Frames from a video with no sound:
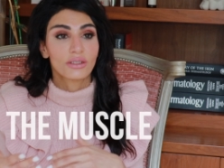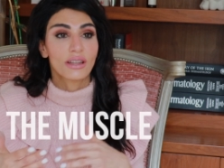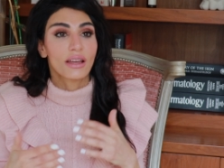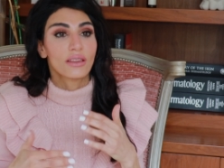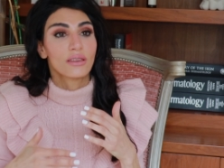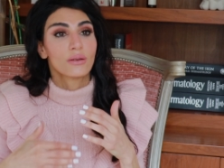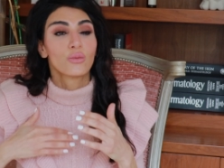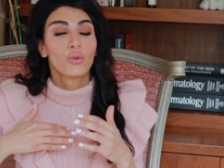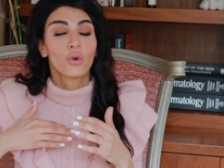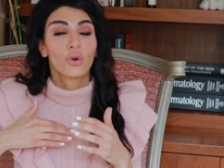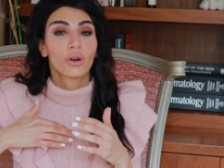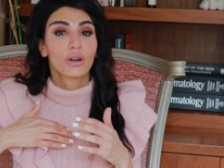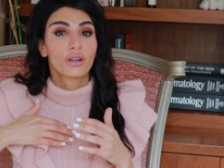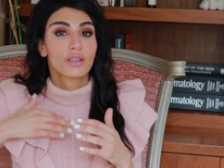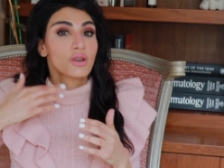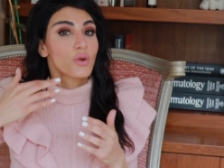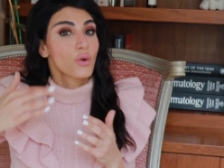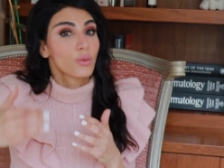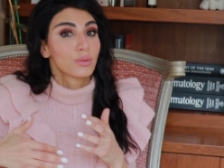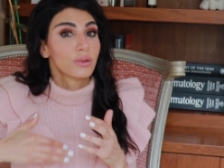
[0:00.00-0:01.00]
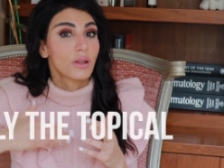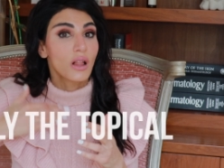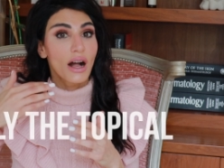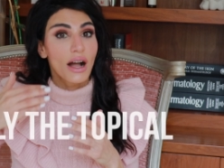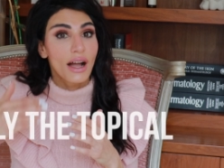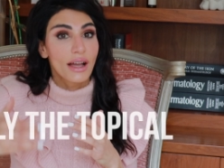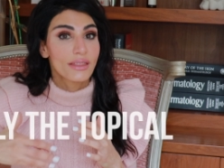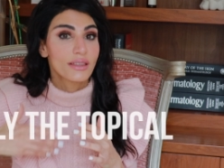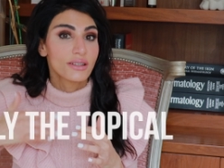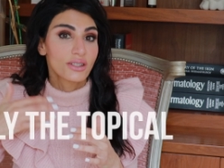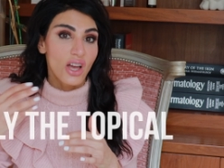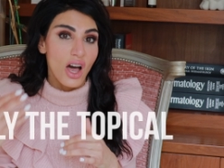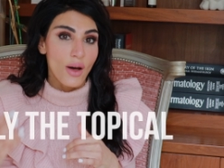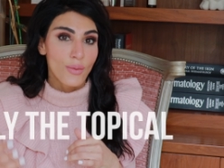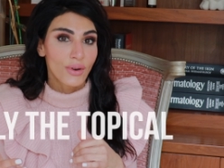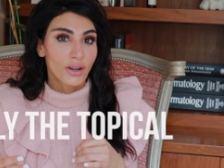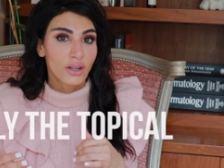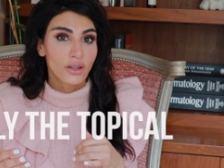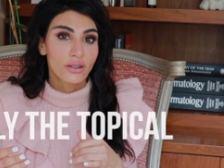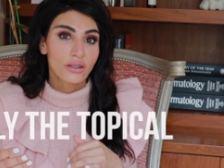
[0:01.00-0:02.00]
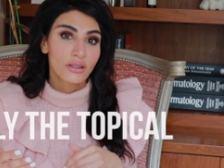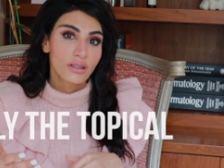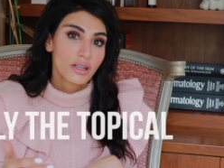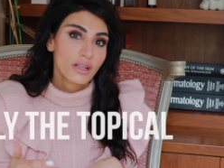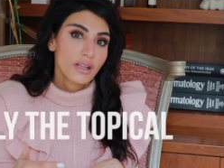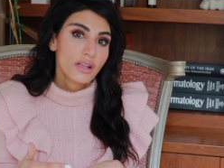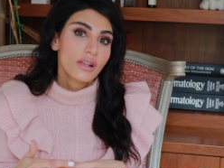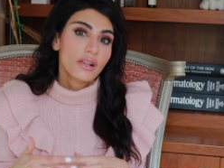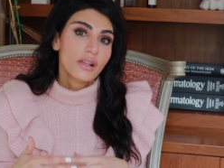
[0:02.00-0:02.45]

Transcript: Now, the more you apply the topical,